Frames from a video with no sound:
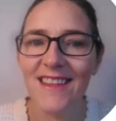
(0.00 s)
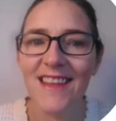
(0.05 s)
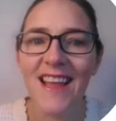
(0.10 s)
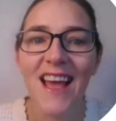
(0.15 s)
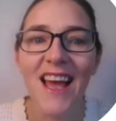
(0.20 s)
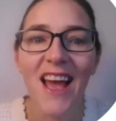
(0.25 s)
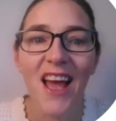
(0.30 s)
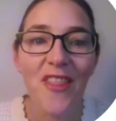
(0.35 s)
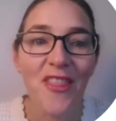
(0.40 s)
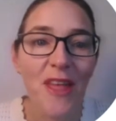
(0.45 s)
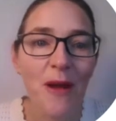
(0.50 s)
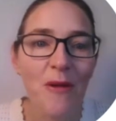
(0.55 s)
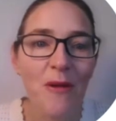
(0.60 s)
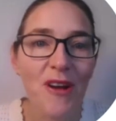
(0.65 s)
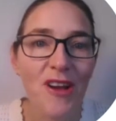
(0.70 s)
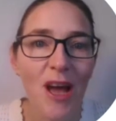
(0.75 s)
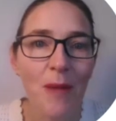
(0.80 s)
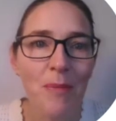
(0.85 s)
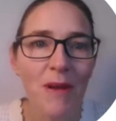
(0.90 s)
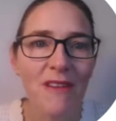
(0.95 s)
There were a
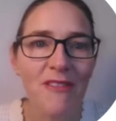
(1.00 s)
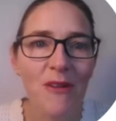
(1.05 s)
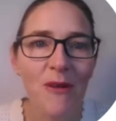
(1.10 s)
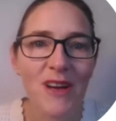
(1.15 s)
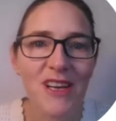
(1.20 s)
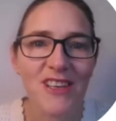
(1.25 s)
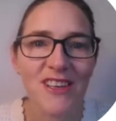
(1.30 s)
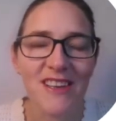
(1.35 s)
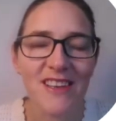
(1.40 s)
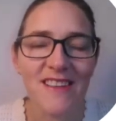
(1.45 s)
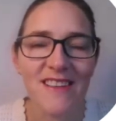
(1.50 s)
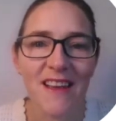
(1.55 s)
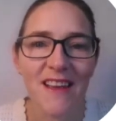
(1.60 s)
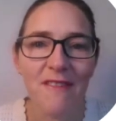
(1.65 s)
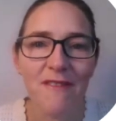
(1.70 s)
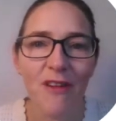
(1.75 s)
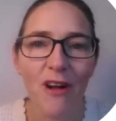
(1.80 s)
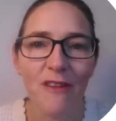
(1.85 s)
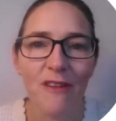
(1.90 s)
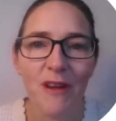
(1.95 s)
couple of questions
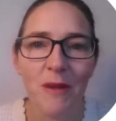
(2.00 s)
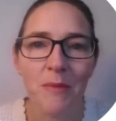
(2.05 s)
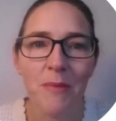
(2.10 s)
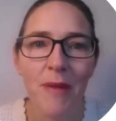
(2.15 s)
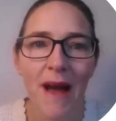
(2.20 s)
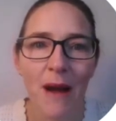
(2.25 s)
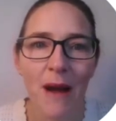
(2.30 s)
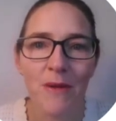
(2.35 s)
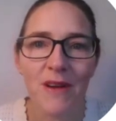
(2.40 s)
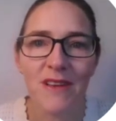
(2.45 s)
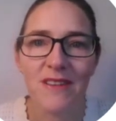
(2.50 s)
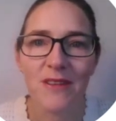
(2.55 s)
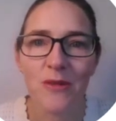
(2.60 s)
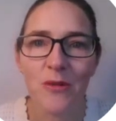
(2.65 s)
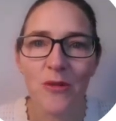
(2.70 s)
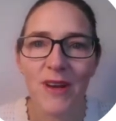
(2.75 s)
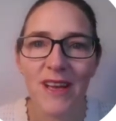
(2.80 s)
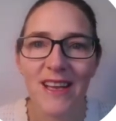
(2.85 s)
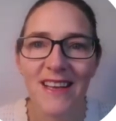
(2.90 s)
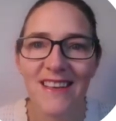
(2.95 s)
involving powers or
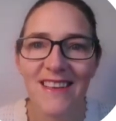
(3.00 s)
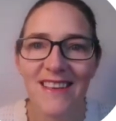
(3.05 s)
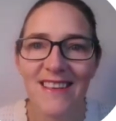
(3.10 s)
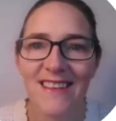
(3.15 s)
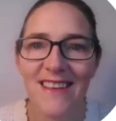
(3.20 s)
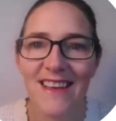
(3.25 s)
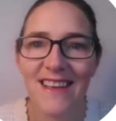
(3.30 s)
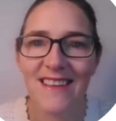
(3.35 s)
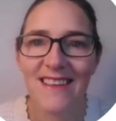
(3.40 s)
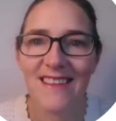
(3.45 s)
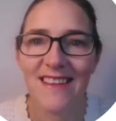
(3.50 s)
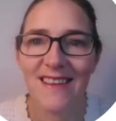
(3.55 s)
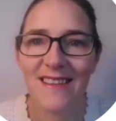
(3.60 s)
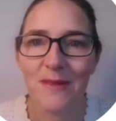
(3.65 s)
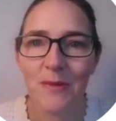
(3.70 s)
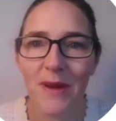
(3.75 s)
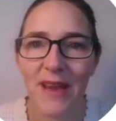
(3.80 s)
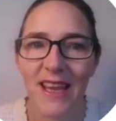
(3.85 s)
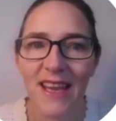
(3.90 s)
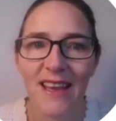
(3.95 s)
indices this
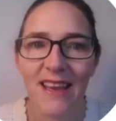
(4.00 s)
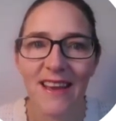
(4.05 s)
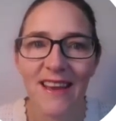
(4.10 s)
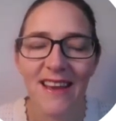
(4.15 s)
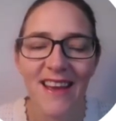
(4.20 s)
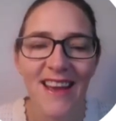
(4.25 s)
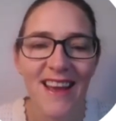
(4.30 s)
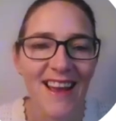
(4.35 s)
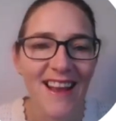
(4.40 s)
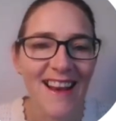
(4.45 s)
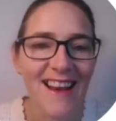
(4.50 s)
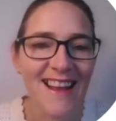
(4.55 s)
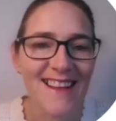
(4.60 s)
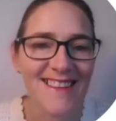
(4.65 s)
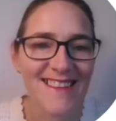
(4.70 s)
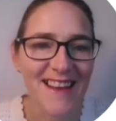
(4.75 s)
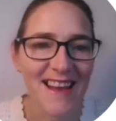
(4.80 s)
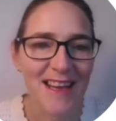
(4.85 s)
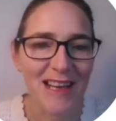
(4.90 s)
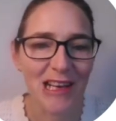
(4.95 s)
week. Let's
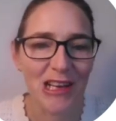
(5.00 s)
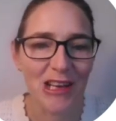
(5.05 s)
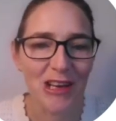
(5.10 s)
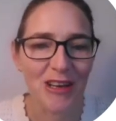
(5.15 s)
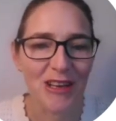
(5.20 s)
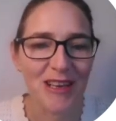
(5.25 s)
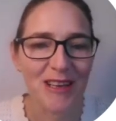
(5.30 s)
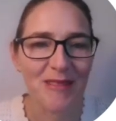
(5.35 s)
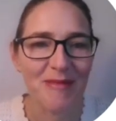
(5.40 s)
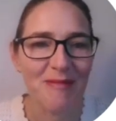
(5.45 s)
take a look.